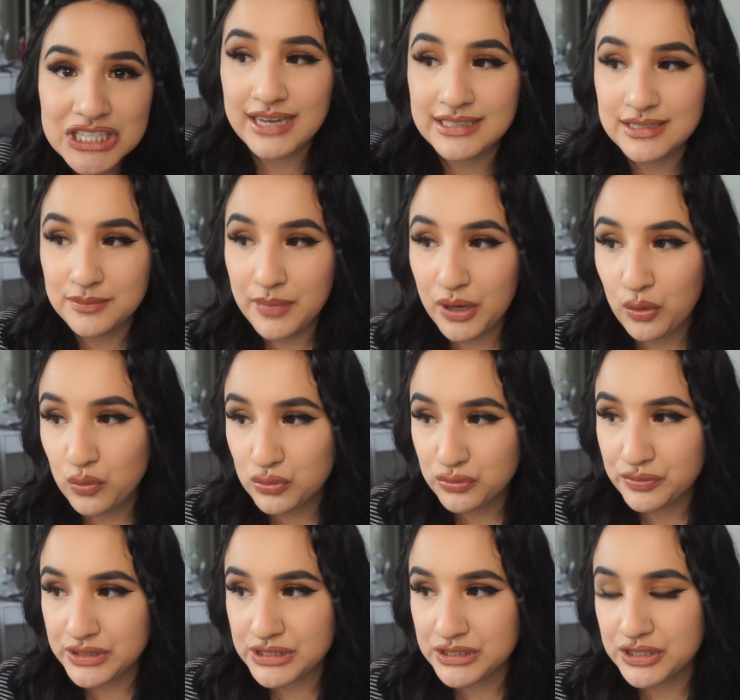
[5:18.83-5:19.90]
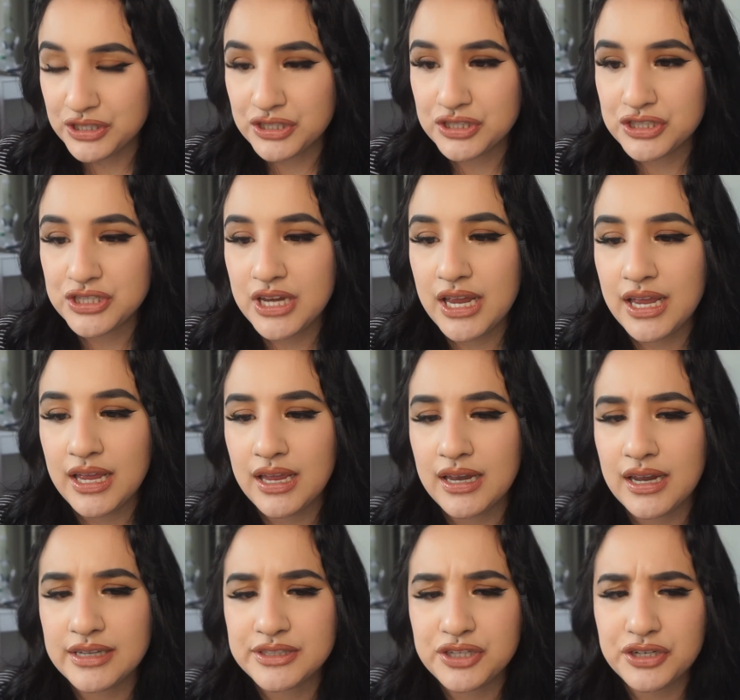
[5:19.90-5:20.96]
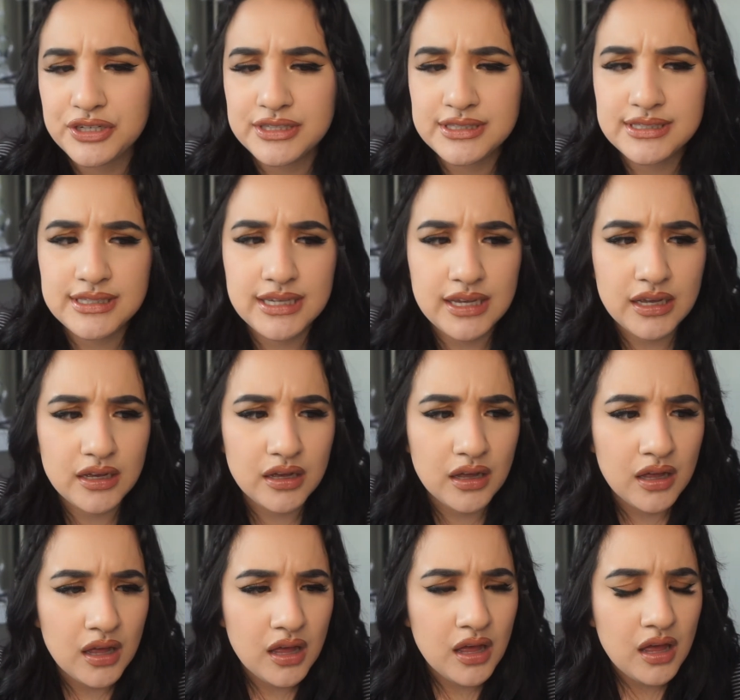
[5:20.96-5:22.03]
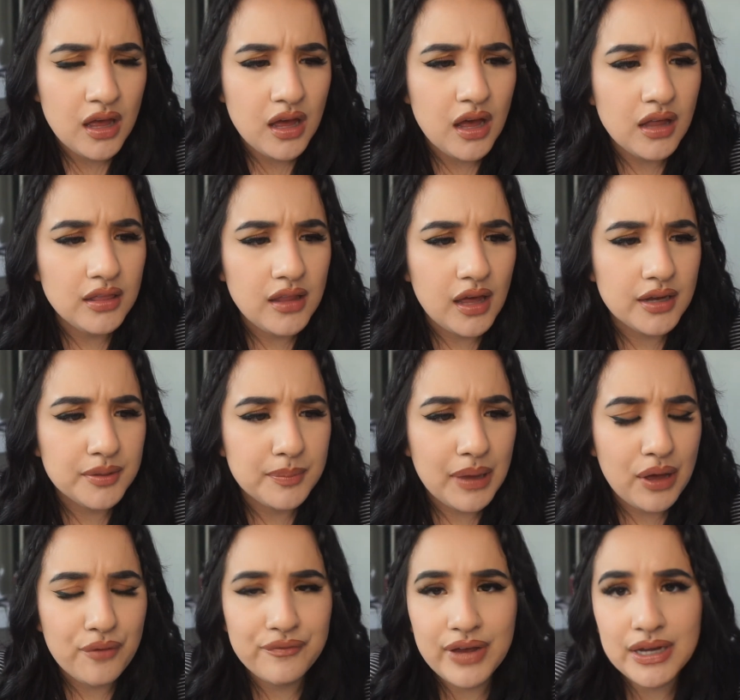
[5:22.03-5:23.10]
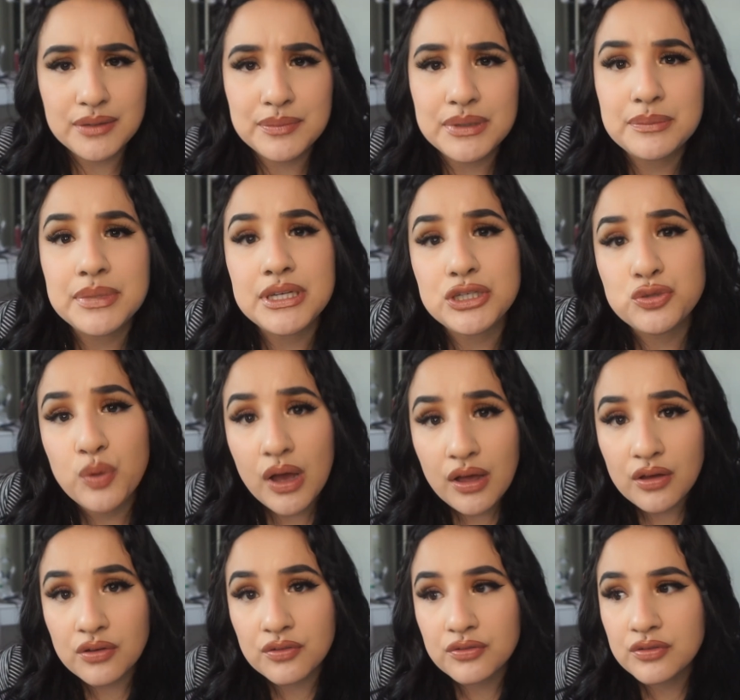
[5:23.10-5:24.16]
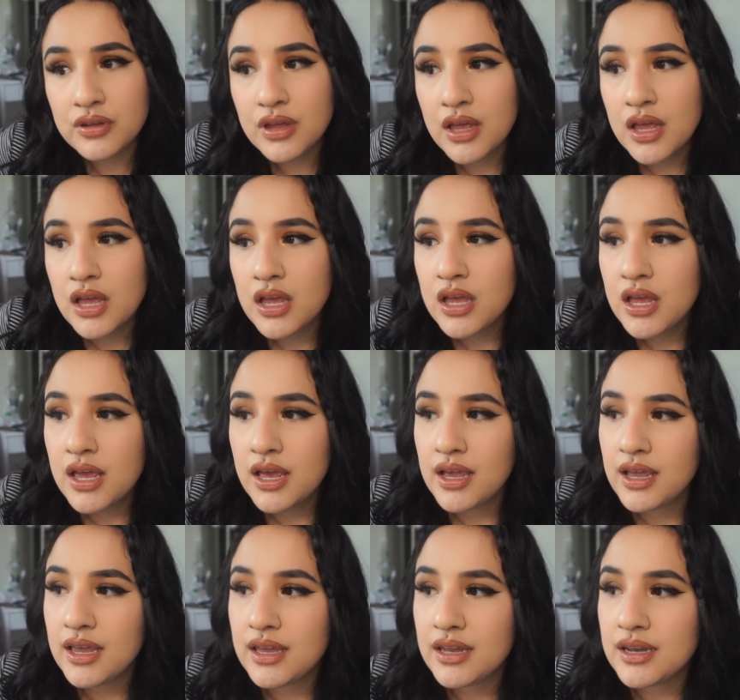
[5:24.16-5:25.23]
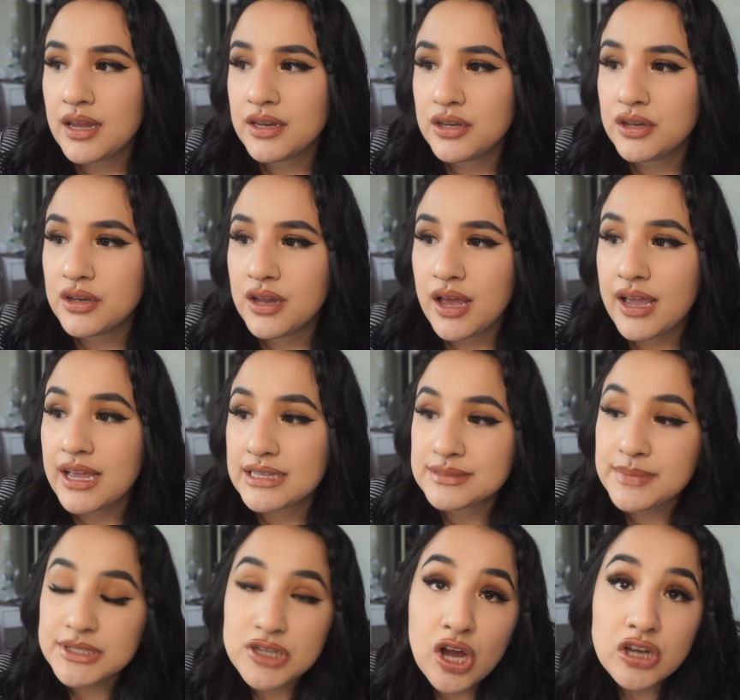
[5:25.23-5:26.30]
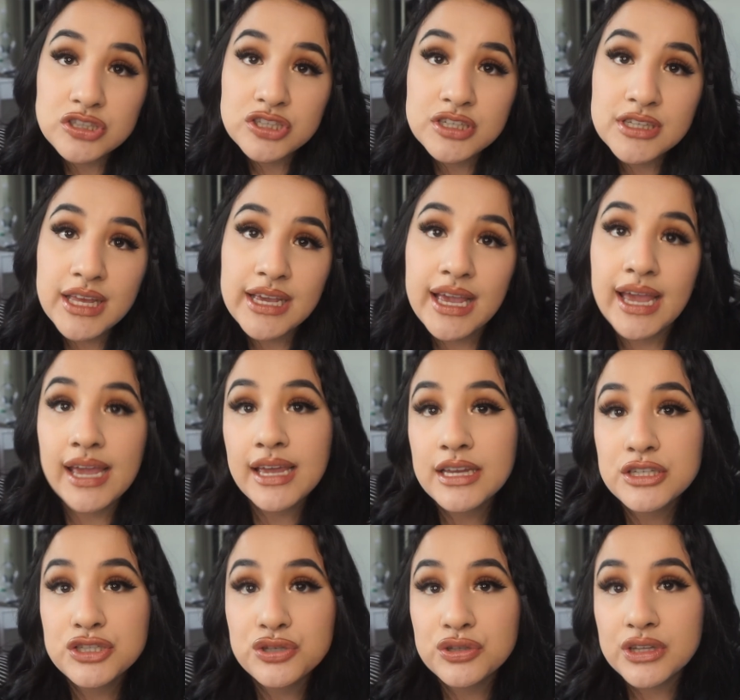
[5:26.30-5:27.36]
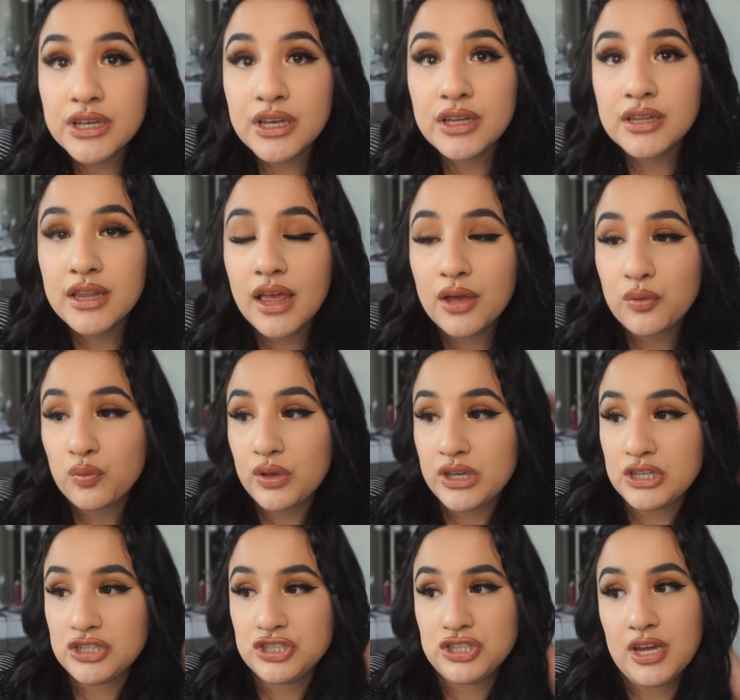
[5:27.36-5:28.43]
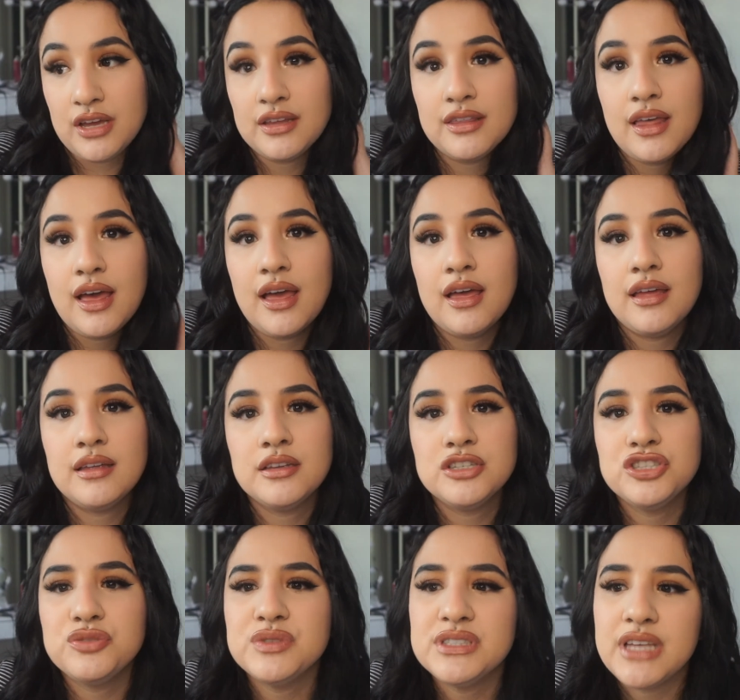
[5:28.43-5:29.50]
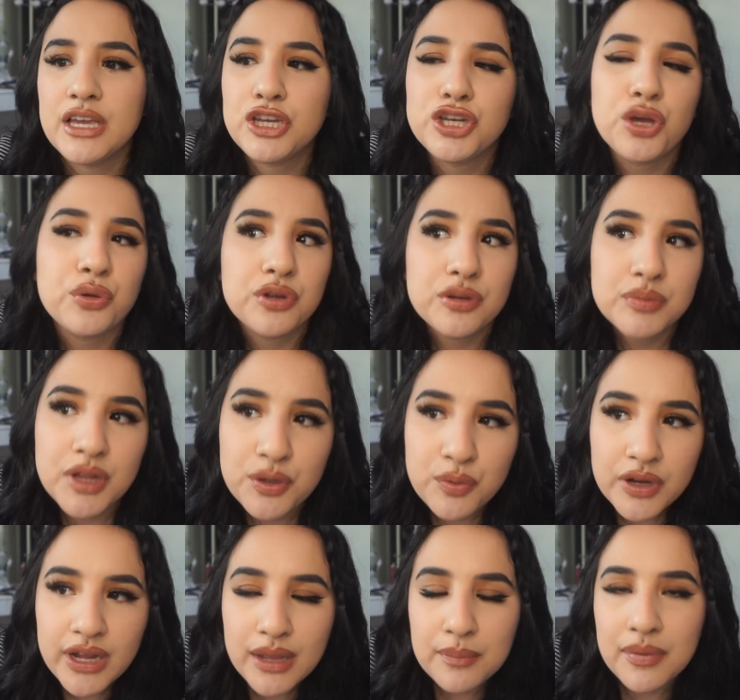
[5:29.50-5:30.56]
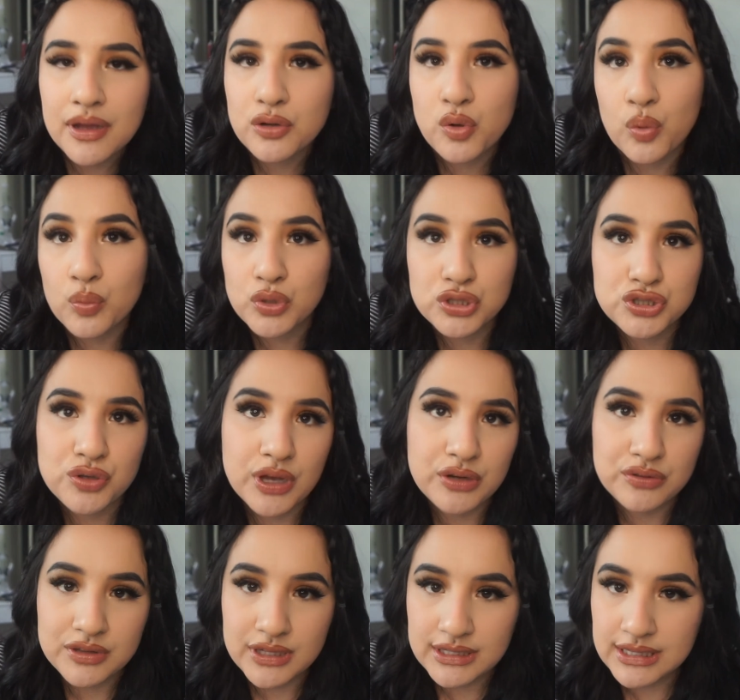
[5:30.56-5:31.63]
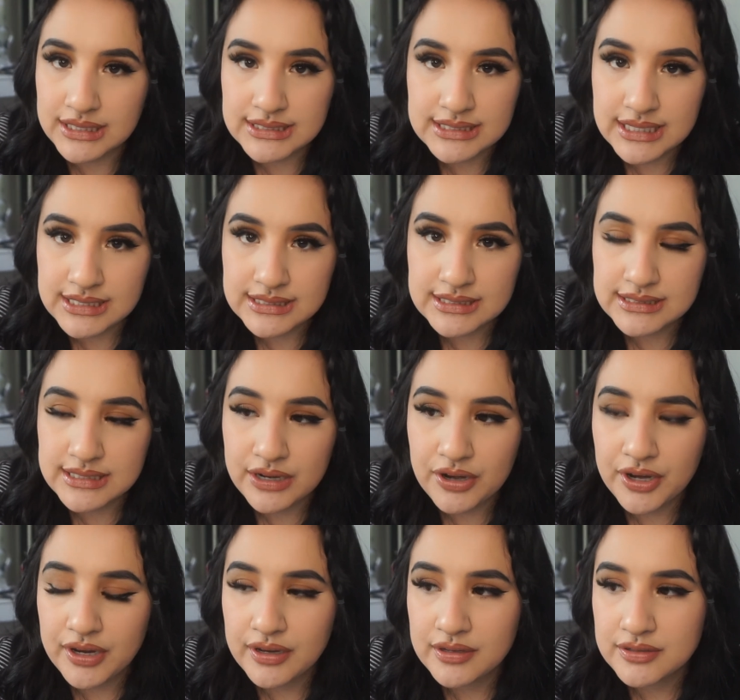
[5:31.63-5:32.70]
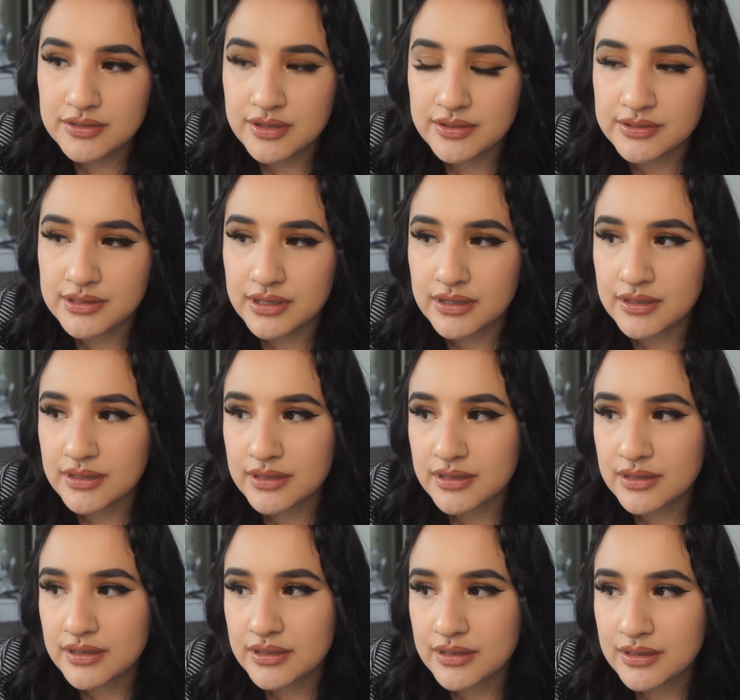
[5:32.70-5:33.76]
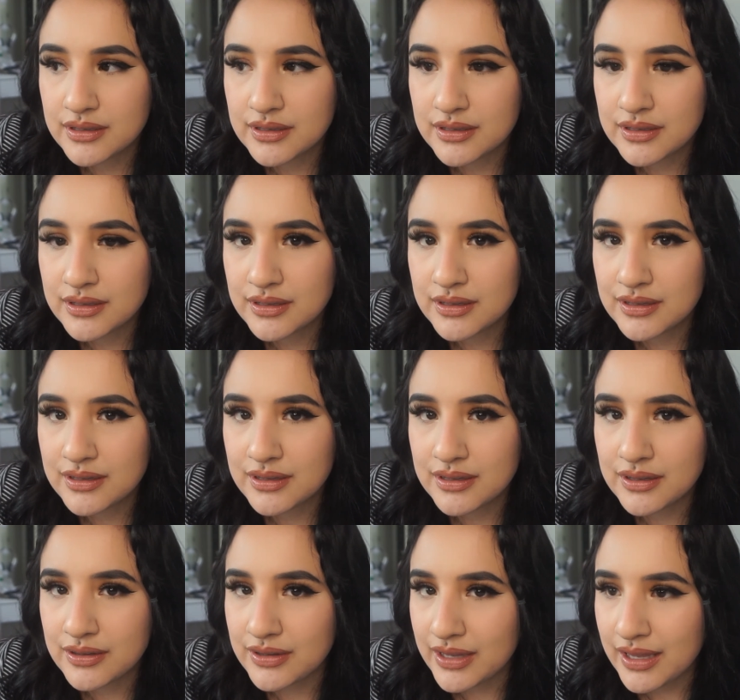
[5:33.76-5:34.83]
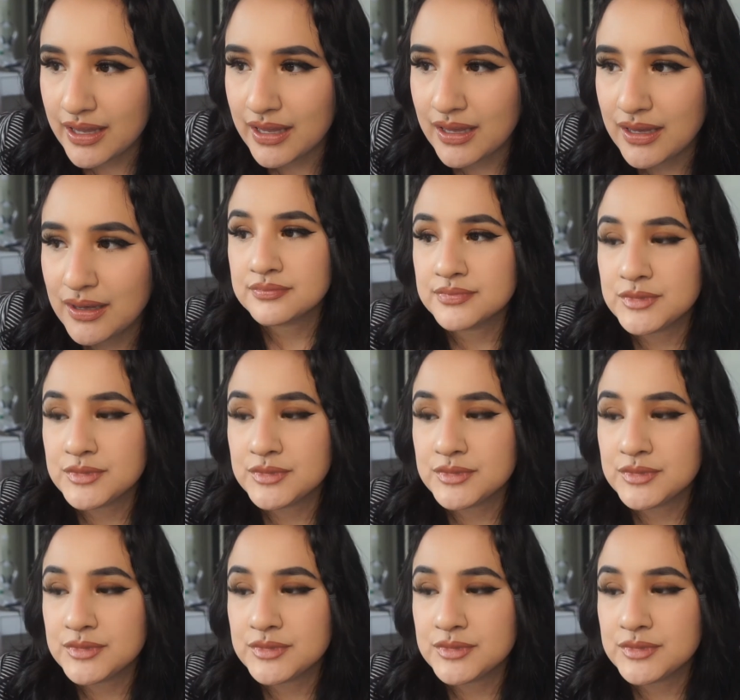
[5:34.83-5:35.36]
I did my own research and I started seeing a lot about vitamin B12 and I, I asked my doctor like hey do you think like we can check that and she was like no your blood work came back normal so I don't think that's necessary so I was like okay.